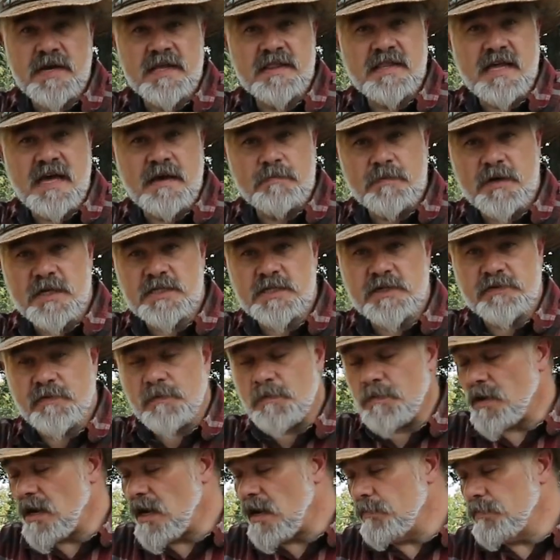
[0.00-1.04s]
been that much of
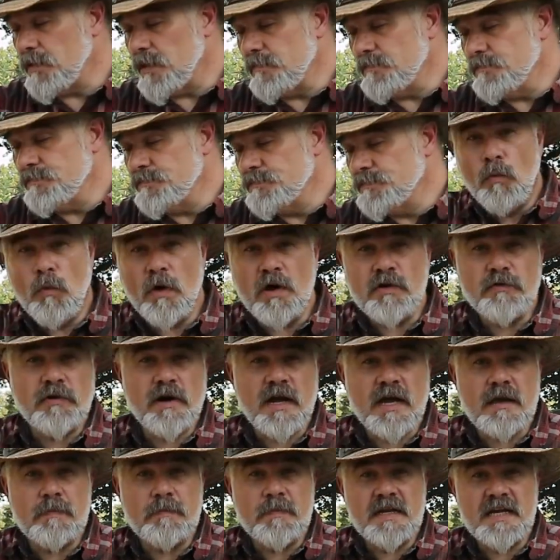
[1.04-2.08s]
a problem. One
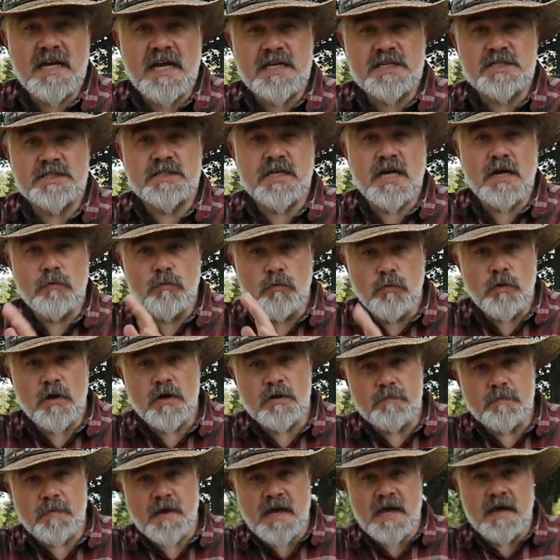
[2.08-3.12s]
recommendation I
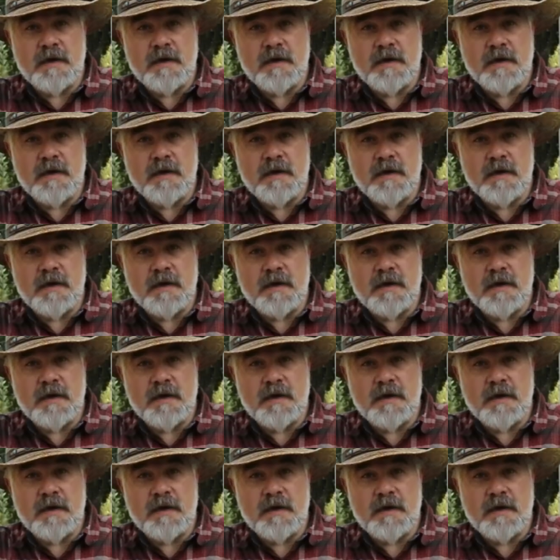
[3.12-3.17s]
would